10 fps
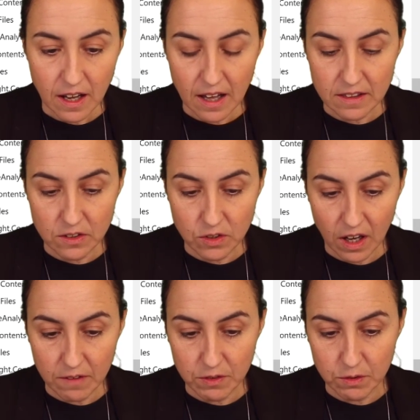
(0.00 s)
and then you
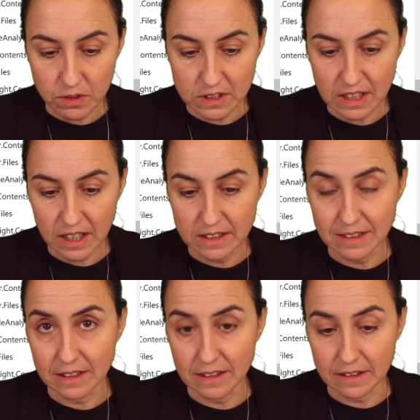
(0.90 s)
have, if you want to delete
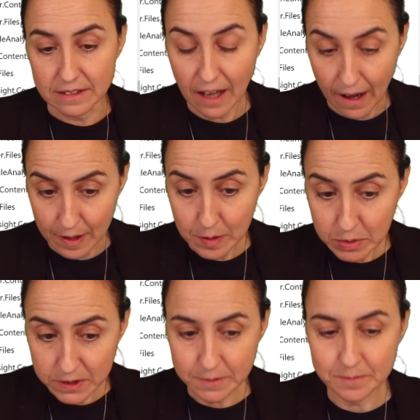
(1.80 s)
the
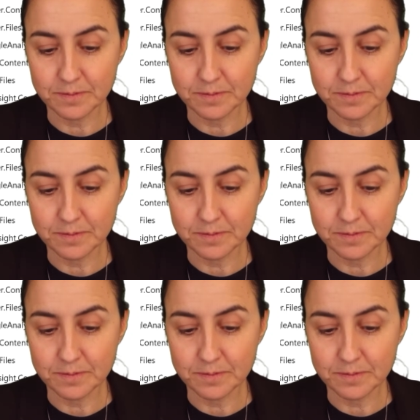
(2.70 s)
types.